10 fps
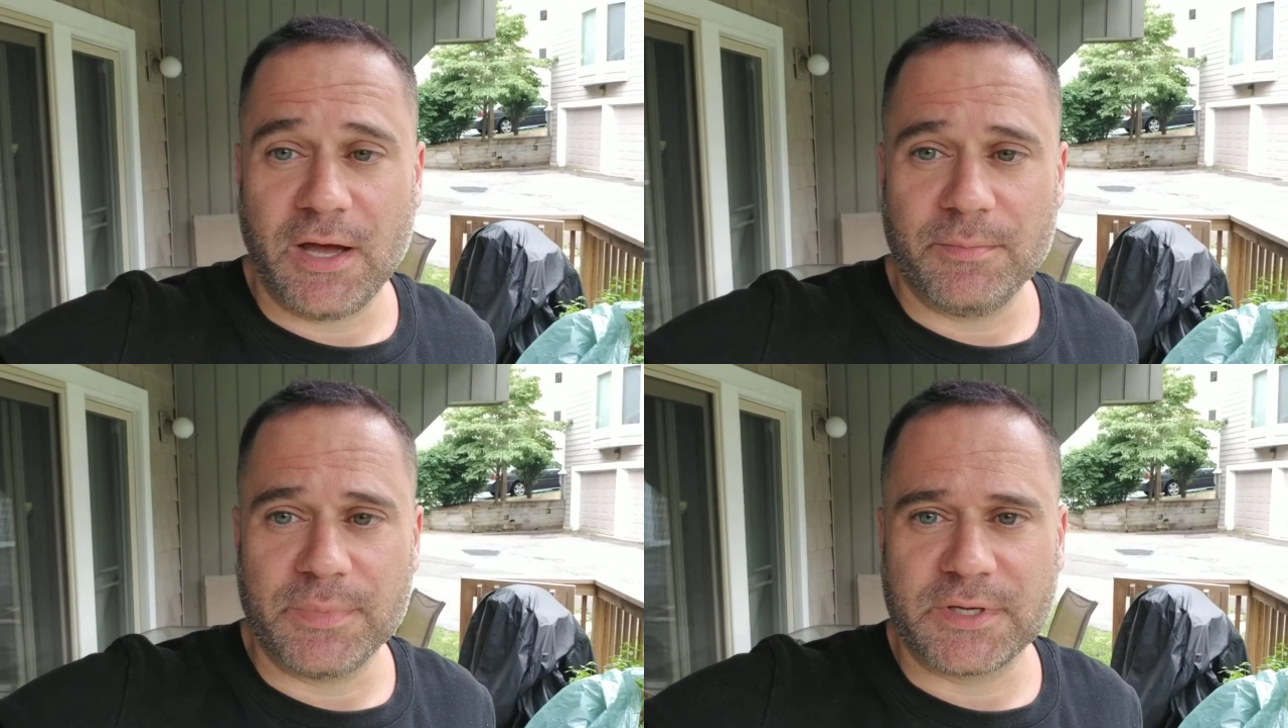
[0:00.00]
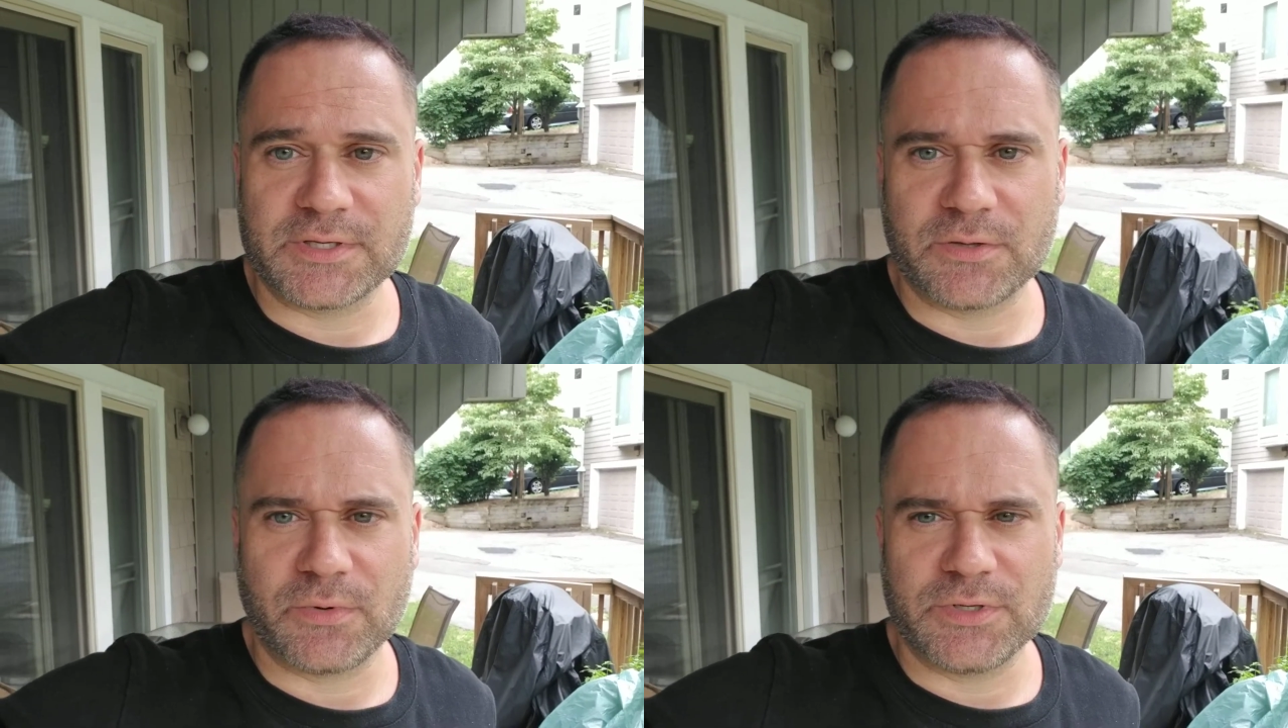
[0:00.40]
because
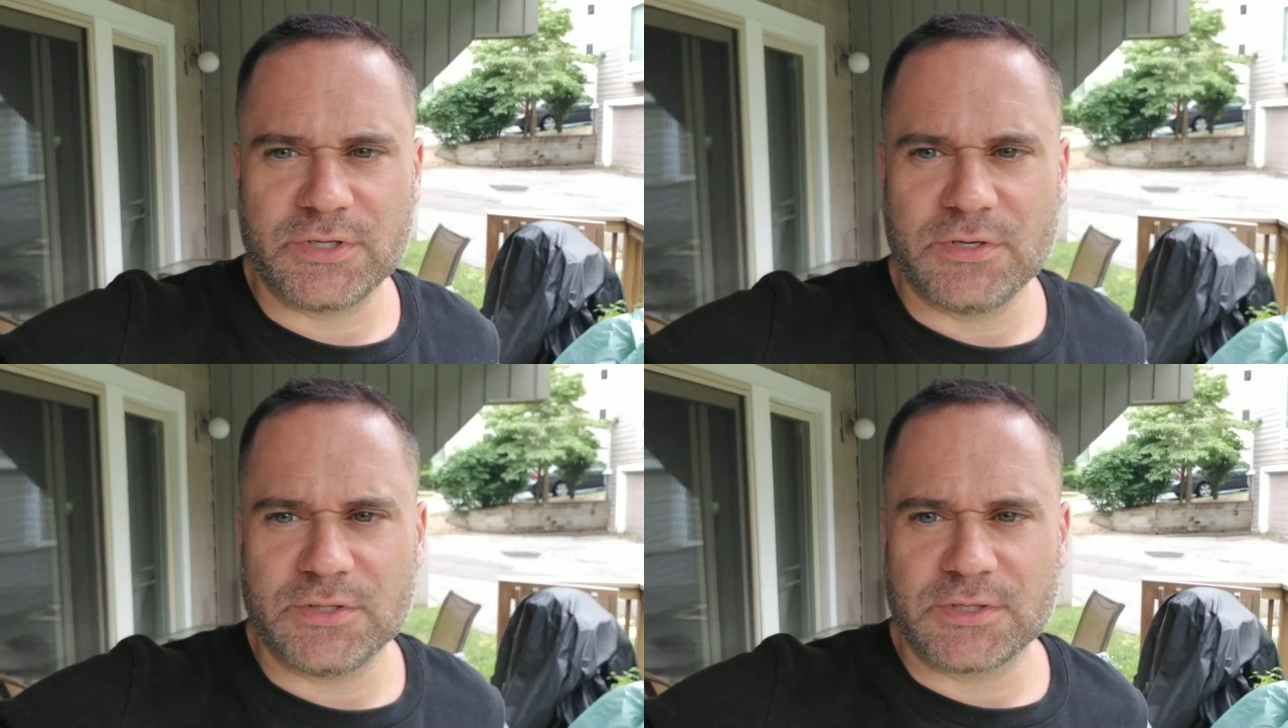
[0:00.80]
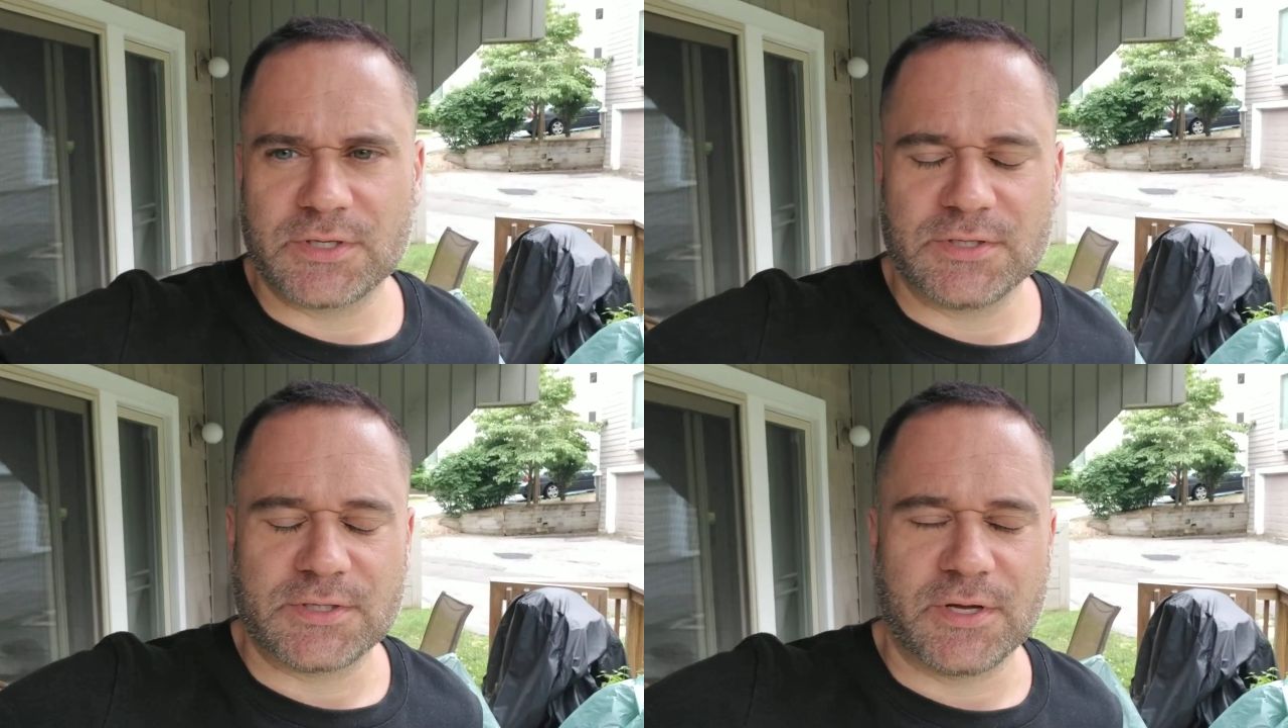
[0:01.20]
otherwise users
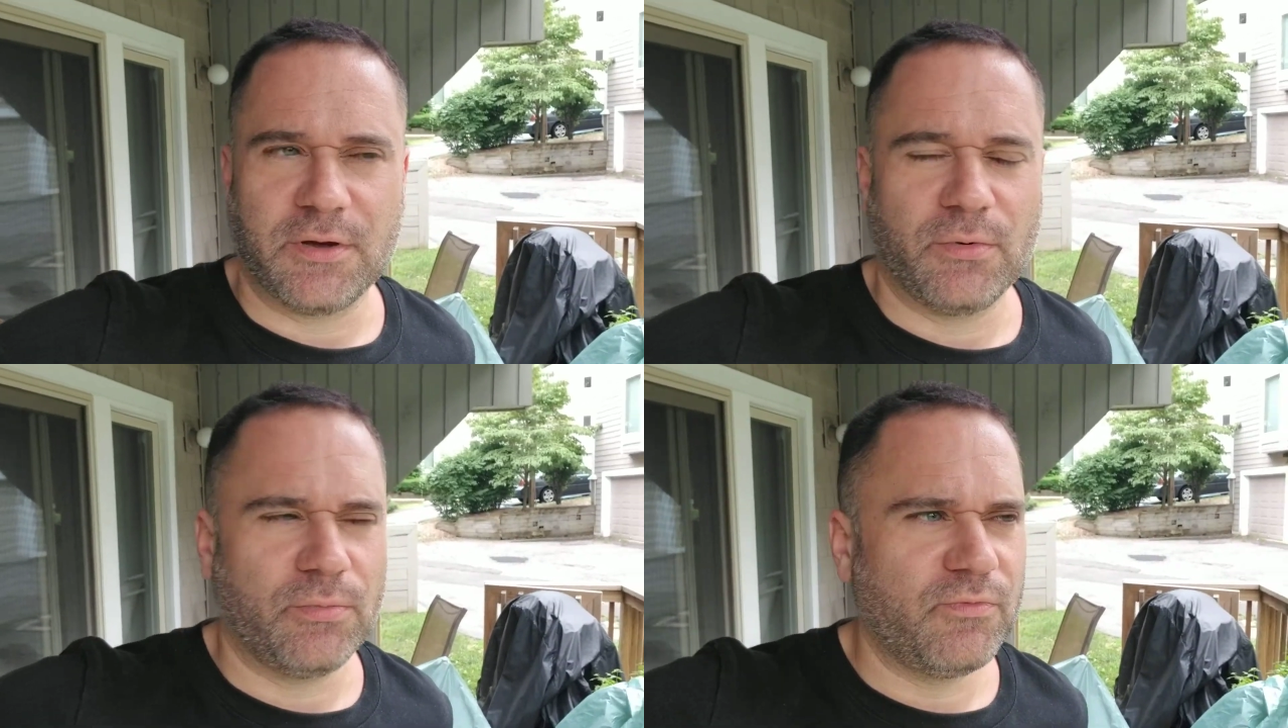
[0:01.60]
can start, or